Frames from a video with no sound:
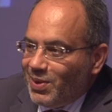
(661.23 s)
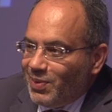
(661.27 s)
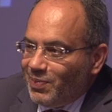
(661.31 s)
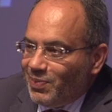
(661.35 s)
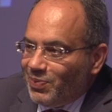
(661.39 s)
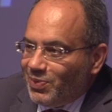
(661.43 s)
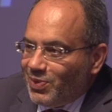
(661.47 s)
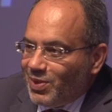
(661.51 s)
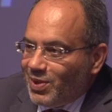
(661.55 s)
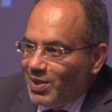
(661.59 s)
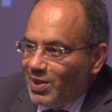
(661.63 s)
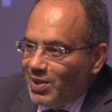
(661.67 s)

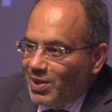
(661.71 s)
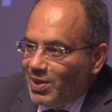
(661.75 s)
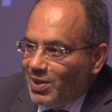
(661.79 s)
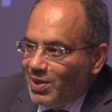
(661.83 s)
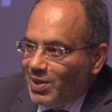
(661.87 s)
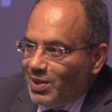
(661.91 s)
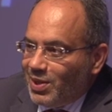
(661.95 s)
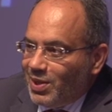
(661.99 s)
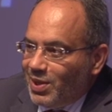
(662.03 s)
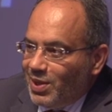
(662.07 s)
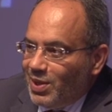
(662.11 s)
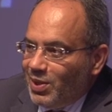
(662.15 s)
side event
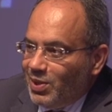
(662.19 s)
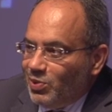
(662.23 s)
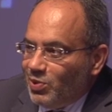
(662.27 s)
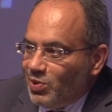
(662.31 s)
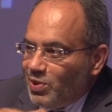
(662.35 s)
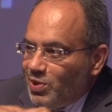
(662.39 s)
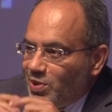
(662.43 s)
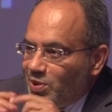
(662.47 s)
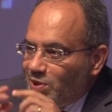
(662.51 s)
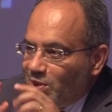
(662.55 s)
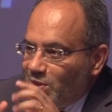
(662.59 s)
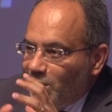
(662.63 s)

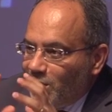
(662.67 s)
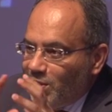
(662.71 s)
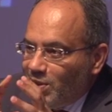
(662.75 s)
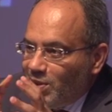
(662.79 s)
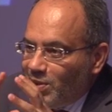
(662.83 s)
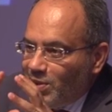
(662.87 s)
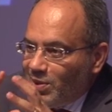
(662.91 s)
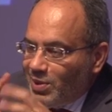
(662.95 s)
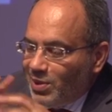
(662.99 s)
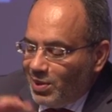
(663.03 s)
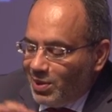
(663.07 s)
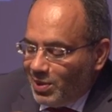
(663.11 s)
for the
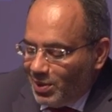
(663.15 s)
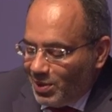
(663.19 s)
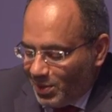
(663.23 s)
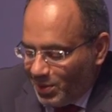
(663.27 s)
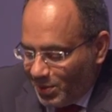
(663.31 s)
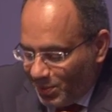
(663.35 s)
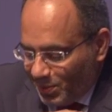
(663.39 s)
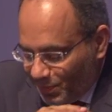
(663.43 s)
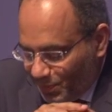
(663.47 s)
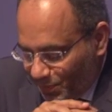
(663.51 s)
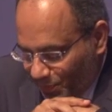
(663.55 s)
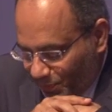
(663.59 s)
World Economic
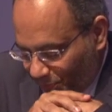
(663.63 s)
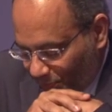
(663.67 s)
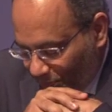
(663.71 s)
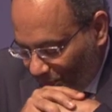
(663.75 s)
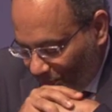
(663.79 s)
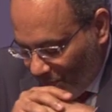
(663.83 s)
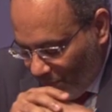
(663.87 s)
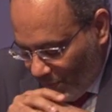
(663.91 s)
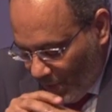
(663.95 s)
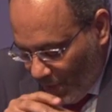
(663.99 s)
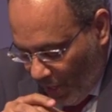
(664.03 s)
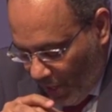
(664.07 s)
Forum in
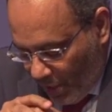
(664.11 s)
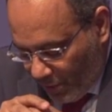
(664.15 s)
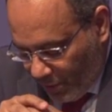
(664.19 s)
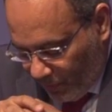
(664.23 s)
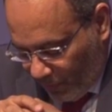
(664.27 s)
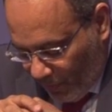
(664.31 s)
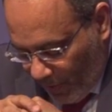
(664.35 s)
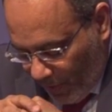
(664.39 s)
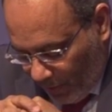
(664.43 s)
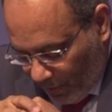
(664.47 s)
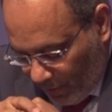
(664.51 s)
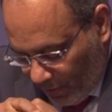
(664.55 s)
Cape
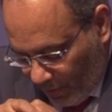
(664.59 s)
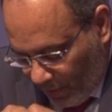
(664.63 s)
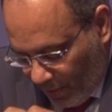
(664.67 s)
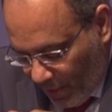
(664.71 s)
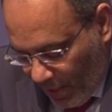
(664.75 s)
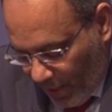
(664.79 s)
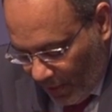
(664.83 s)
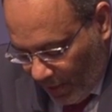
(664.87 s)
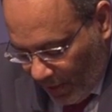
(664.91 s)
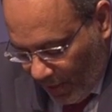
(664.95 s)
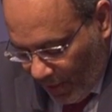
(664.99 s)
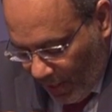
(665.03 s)
Town
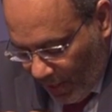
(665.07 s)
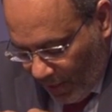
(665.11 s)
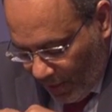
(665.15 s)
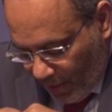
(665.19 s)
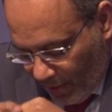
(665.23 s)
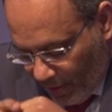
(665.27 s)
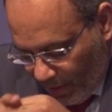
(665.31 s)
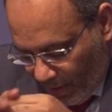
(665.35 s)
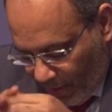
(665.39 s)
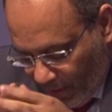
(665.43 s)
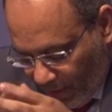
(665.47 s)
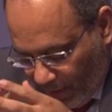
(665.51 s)
on private
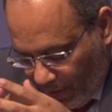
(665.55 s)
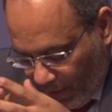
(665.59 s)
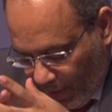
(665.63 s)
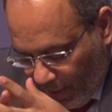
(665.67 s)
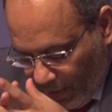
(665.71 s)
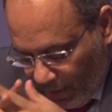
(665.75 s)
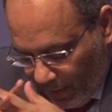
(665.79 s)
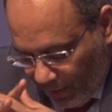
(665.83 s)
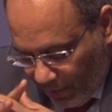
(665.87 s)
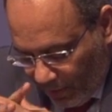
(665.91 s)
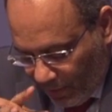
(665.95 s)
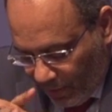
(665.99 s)
equity.
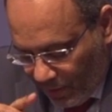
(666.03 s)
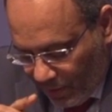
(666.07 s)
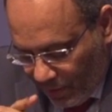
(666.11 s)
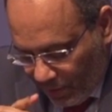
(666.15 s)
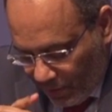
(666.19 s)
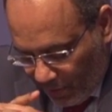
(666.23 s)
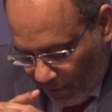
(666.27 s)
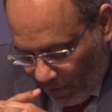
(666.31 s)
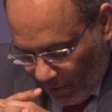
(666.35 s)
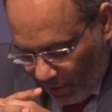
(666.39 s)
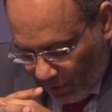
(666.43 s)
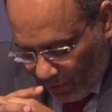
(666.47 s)

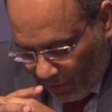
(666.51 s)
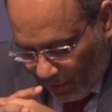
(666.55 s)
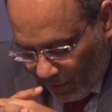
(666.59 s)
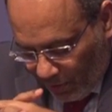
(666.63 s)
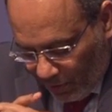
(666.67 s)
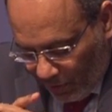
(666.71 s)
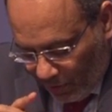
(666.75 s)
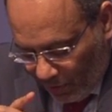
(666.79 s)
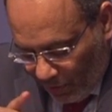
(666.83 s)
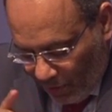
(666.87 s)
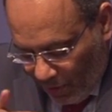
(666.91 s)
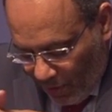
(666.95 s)
So I'm
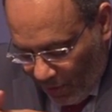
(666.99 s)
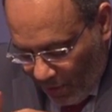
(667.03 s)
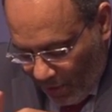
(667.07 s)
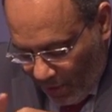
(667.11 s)
trying